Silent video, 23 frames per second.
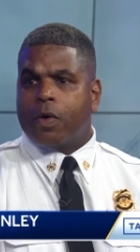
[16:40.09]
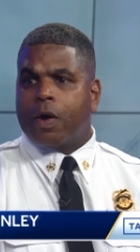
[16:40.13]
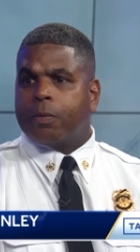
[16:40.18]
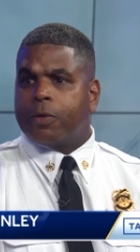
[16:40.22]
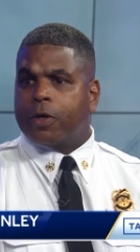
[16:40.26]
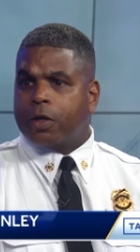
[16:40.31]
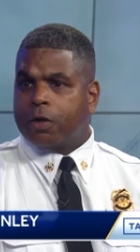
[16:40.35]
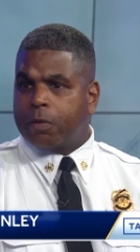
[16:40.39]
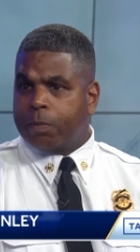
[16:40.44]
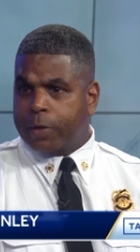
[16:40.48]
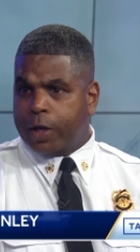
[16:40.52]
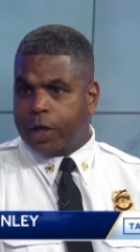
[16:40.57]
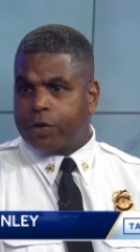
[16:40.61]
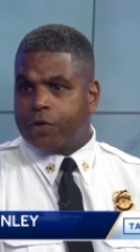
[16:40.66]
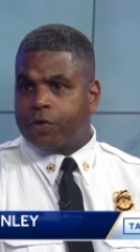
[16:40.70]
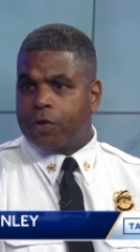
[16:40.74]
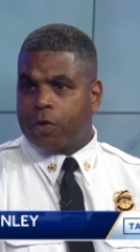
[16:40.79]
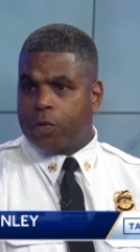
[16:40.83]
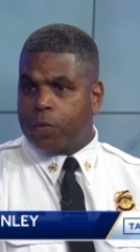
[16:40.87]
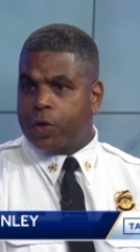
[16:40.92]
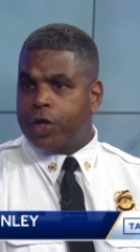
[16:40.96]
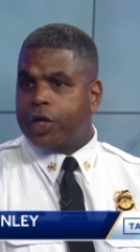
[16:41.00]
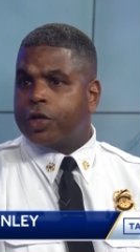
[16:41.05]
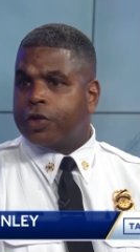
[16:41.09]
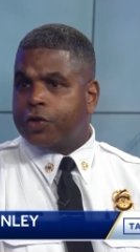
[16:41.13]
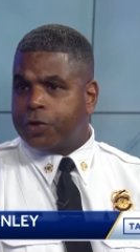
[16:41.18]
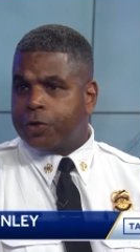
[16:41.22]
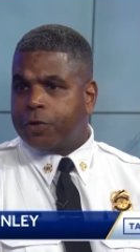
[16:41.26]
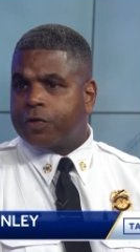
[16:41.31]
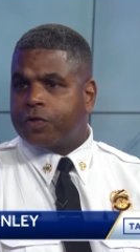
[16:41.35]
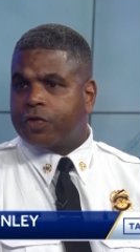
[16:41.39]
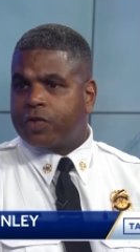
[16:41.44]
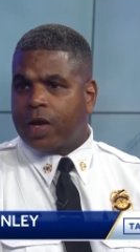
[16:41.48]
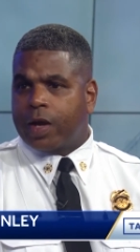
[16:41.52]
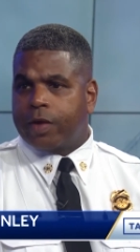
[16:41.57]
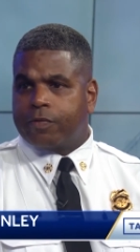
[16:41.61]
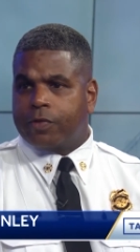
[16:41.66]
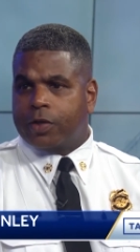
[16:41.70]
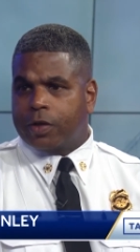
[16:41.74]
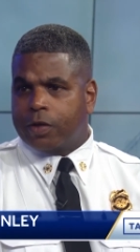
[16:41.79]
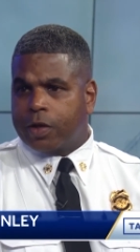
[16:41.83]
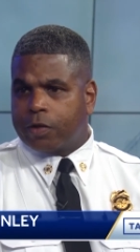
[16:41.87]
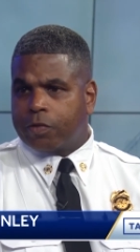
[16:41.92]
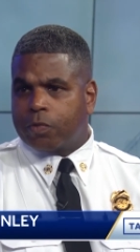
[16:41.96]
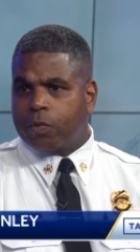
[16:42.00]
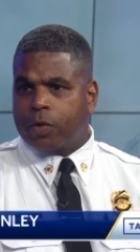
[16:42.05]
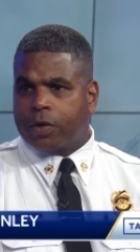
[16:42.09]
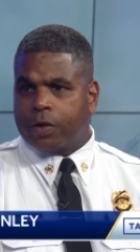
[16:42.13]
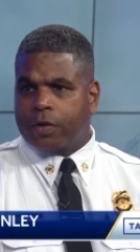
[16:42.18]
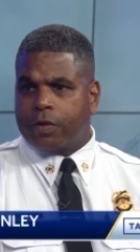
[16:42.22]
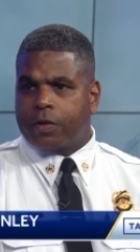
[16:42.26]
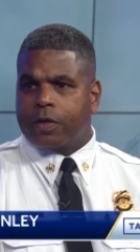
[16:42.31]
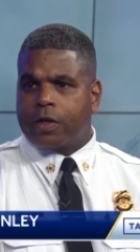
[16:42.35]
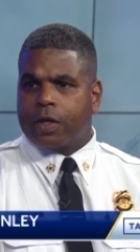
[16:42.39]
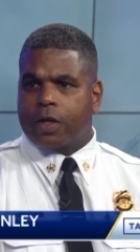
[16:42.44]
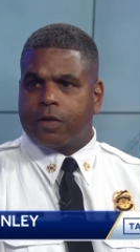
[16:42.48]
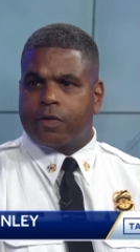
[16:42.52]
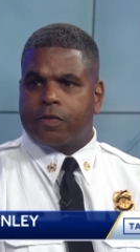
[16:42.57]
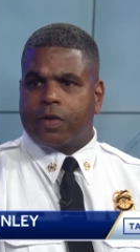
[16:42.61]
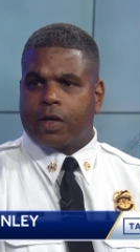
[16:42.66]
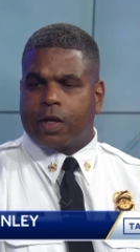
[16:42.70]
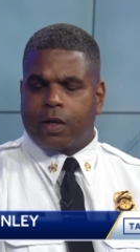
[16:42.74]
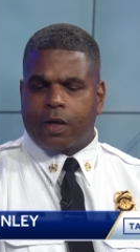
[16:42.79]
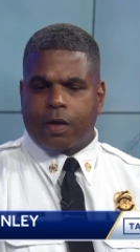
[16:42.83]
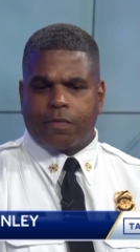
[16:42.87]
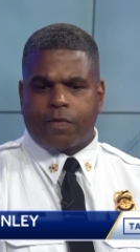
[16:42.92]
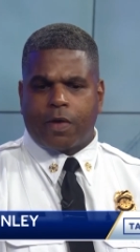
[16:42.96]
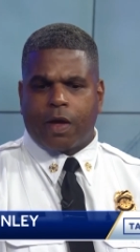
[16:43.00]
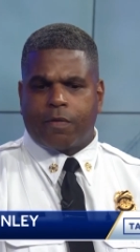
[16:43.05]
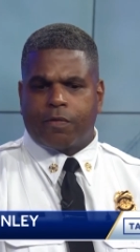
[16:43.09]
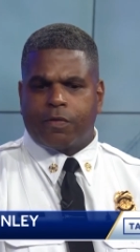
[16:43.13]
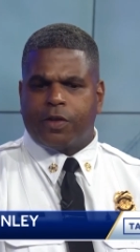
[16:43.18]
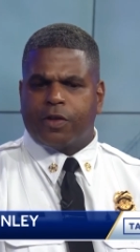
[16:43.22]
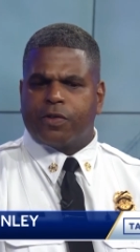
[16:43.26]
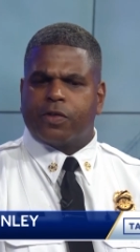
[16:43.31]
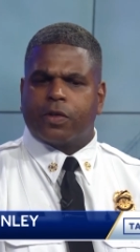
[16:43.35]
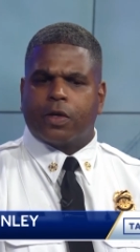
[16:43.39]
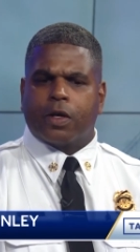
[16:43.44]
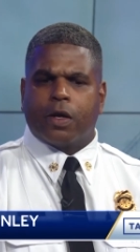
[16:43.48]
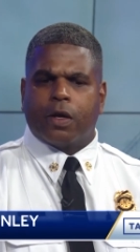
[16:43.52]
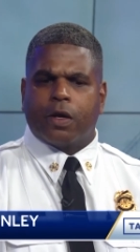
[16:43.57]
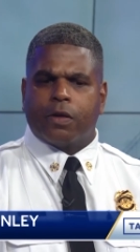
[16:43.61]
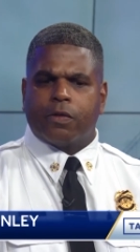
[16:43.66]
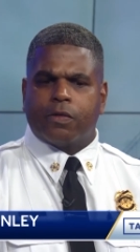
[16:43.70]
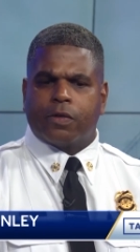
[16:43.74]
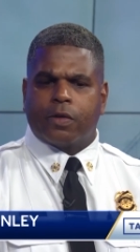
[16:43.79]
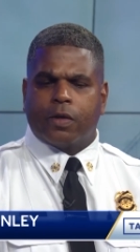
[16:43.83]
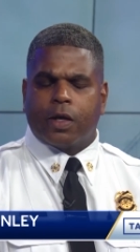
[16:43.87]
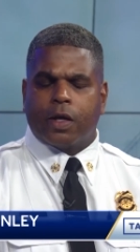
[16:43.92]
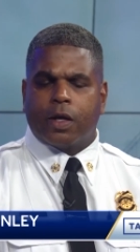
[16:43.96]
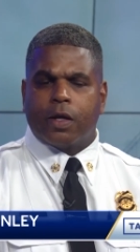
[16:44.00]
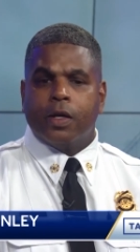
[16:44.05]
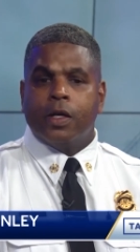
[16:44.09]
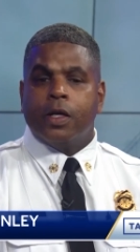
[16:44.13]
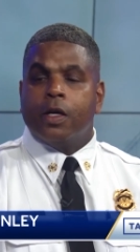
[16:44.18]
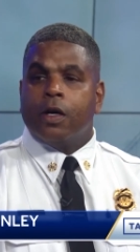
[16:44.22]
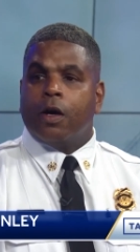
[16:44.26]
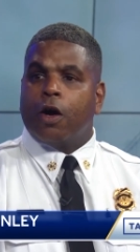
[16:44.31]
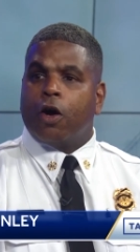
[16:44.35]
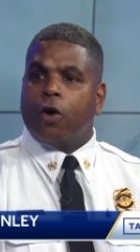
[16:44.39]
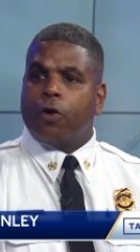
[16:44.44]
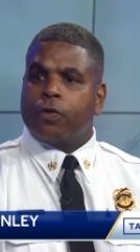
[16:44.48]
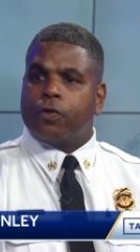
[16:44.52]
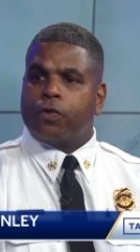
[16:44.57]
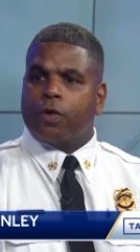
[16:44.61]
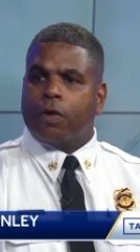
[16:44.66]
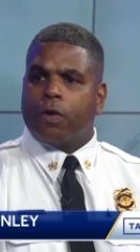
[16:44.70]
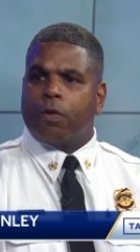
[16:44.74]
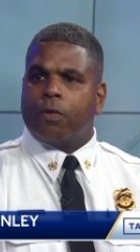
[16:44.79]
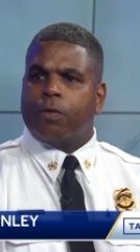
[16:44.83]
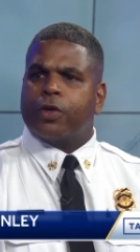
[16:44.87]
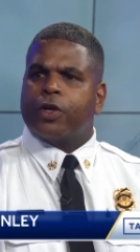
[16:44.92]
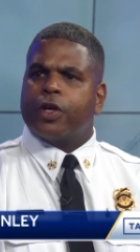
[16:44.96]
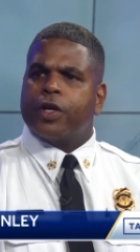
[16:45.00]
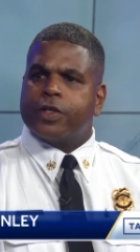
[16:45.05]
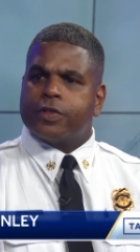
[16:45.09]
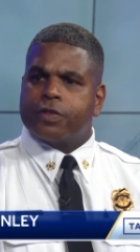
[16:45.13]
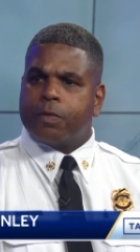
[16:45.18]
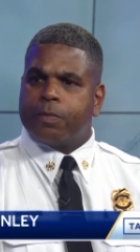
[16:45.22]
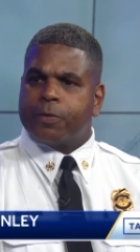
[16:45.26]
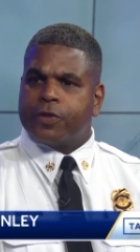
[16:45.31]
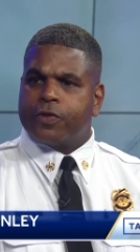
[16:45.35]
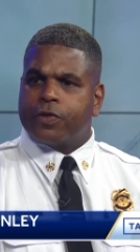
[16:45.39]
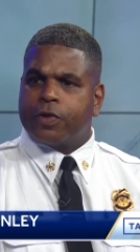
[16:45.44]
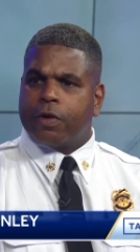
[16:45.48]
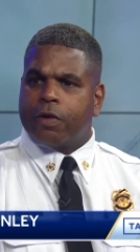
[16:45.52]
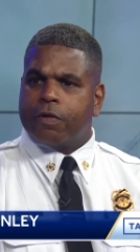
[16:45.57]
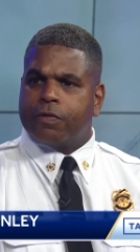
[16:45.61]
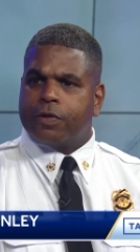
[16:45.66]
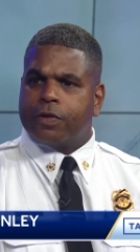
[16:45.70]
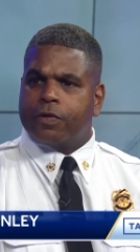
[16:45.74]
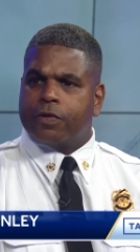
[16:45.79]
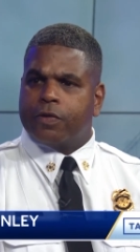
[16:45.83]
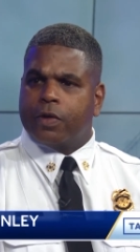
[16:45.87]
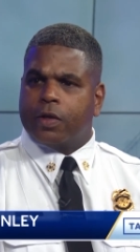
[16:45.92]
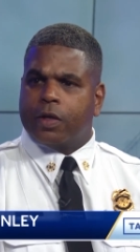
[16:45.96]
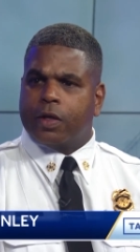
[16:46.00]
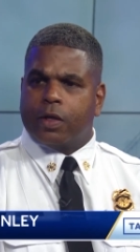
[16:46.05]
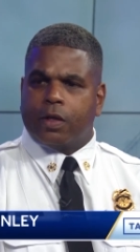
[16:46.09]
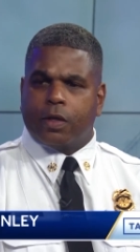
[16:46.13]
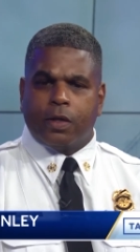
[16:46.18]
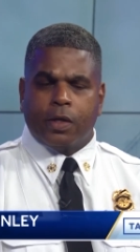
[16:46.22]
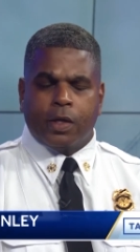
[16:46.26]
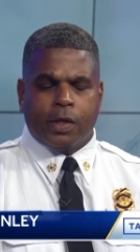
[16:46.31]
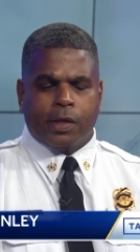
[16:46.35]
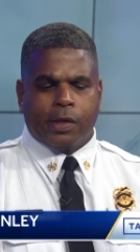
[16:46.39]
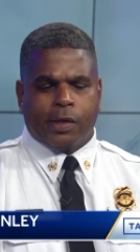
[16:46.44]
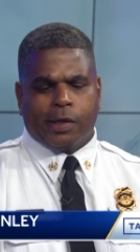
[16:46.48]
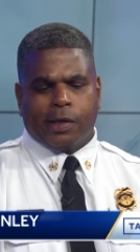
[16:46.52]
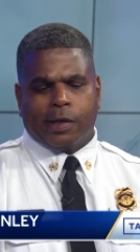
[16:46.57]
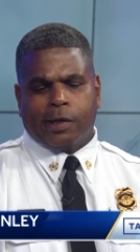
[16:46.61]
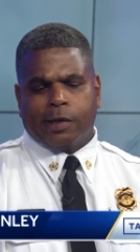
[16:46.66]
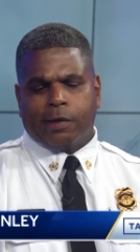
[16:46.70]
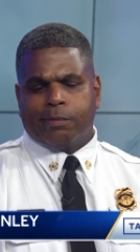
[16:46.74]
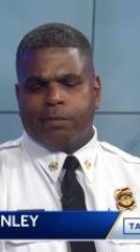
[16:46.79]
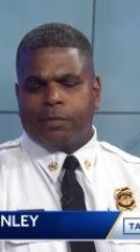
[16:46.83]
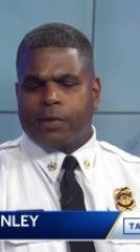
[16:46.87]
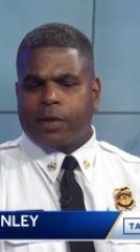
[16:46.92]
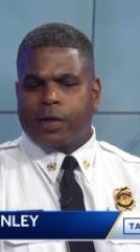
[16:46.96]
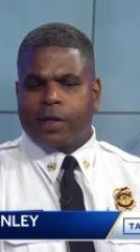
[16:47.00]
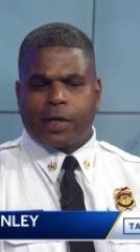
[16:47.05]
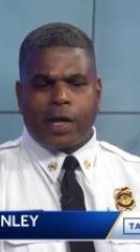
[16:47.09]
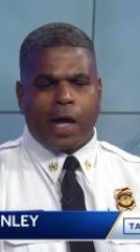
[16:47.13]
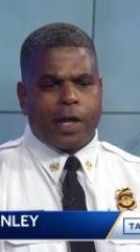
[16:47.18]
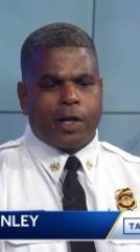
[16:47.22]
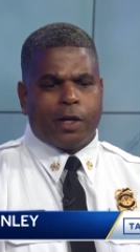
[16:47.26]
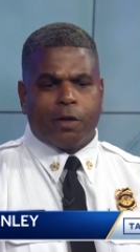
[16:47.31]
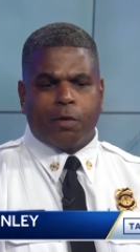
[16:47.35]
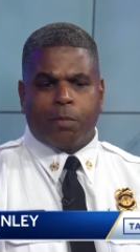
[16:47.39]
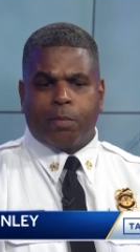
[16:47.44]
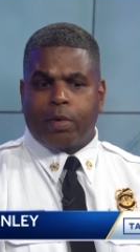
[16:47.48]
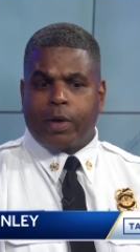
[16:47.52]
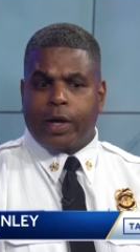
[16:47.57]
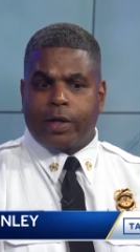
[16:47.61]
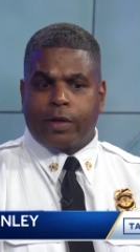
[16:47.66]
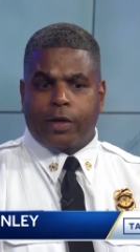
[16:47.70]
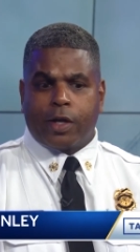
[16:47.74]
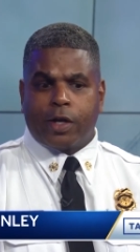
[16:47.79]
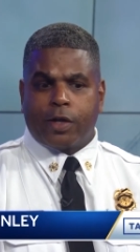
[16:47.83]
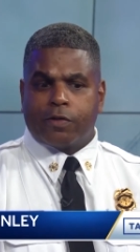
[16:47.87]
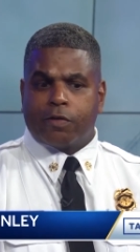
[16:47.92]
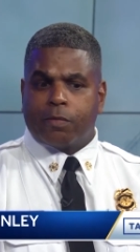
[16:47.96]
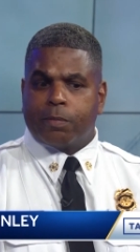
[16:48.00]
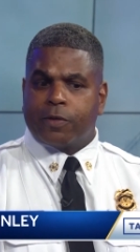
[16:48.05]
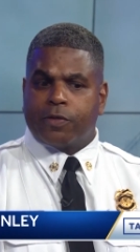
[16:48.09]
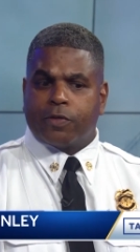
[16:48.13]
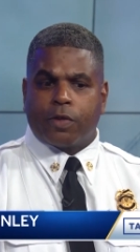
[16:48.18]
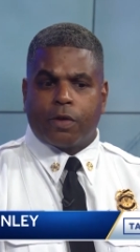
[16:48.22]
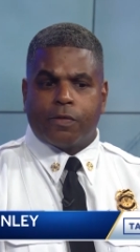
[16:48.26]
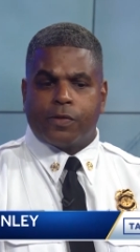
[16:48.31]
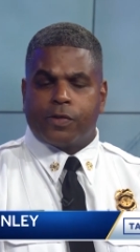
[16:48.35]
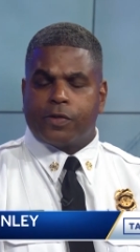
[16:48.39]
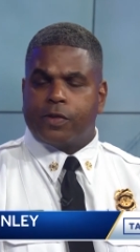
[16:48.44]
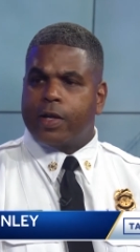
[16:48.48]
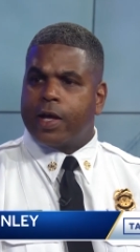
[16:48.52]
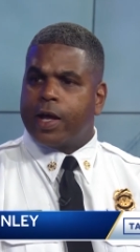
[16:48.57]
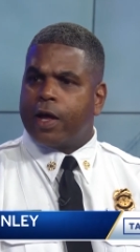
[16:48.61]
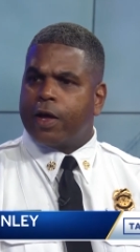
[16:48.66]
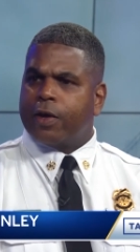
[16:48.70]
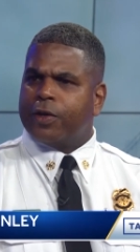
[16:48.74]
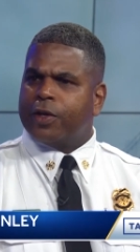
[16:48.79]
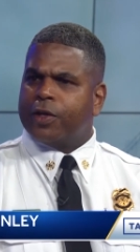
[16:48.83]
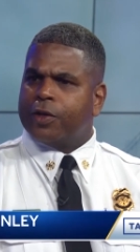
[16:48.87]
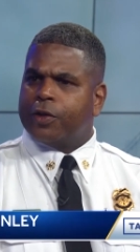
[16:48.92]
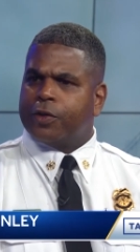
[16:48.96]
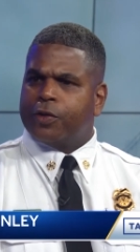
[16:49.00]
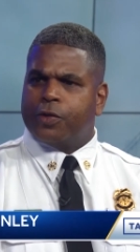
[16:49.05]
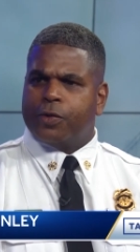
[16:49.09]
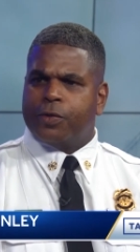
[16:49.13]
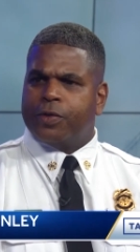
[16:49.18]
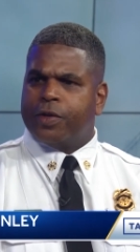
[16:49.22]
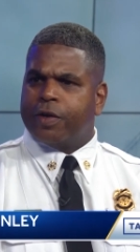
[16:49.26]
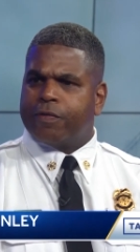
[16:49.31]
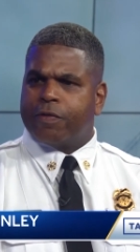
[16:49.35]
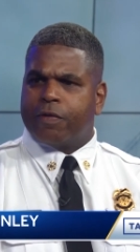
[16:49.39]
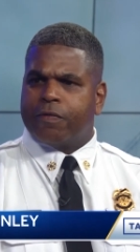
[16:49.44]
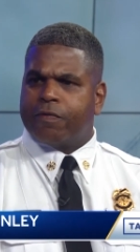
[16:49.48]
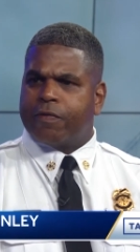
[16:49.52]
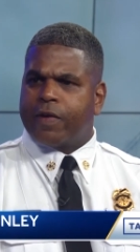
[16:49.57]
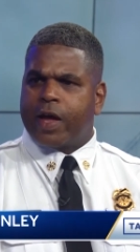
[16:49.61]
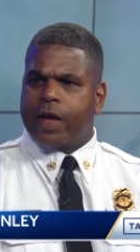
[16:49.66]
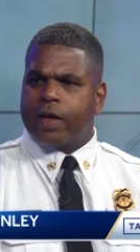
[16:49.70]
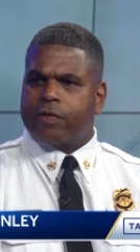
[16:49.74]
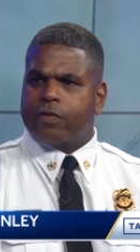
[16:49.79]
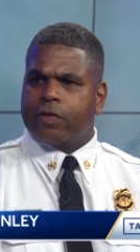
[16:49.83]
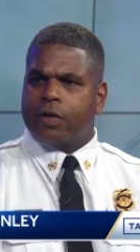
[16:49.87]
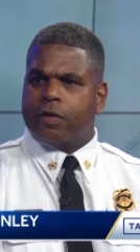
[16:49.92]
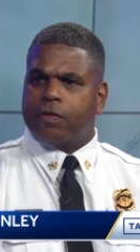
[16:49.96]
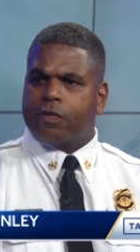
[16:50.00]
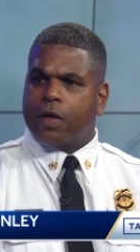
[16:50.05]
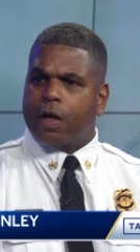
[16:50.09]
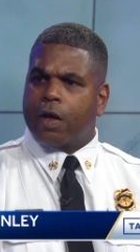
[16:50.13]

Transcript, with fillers: I'm going to make sure we ensure safety. That's one of the things that I've, I've discussed. Uh, also, customer service and mm -hmm. um, kind of to break customer service down into two different facets.